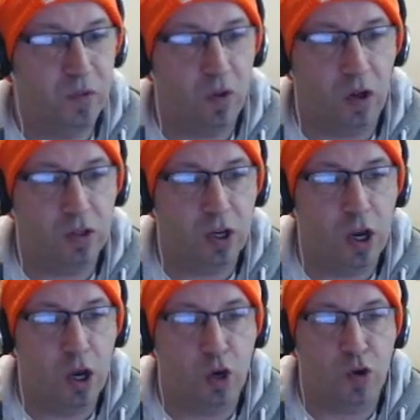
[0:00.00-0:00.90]

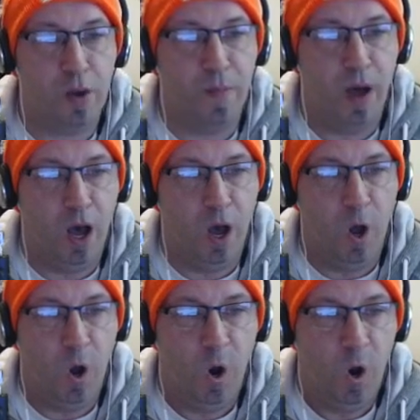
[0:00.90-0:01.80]
Doctor
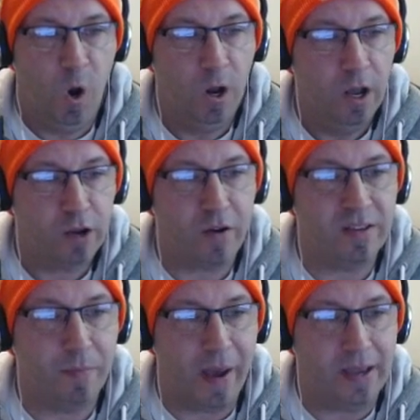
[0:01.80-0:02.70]
Creeper.
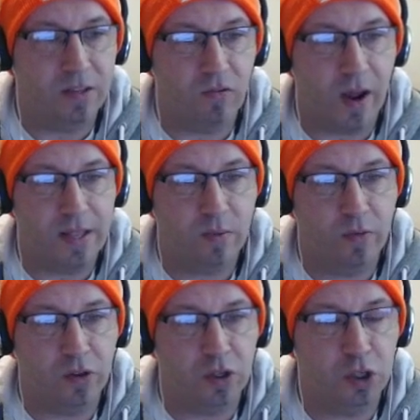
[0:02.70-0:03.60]
Crazy paint. Right, we've
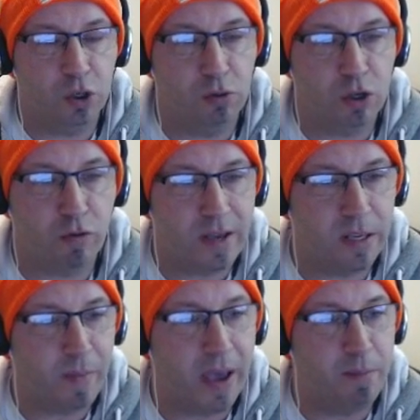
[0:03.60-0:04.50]
got to shoot
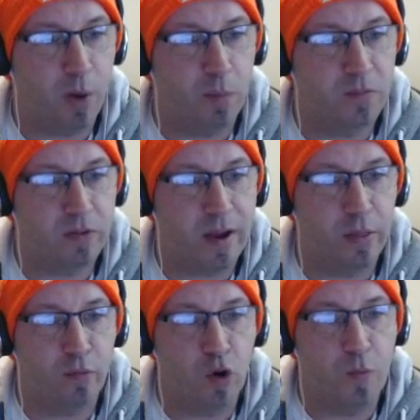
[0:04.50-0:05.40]
crazy paint bombs around
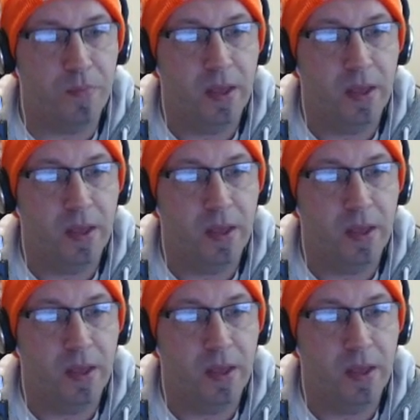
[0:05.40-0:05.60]
the room.